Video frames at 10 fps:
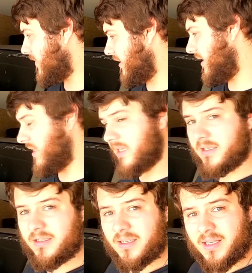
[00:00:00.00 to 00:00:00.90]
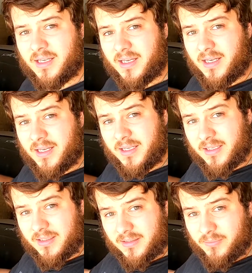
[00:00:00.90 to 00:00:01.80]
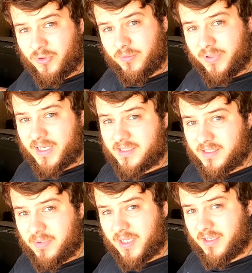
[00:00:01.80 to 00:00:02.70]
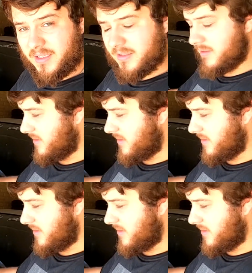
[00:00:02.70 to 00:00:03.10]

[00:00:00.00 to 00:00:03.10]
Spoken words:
When you get in, put all the plastics back in,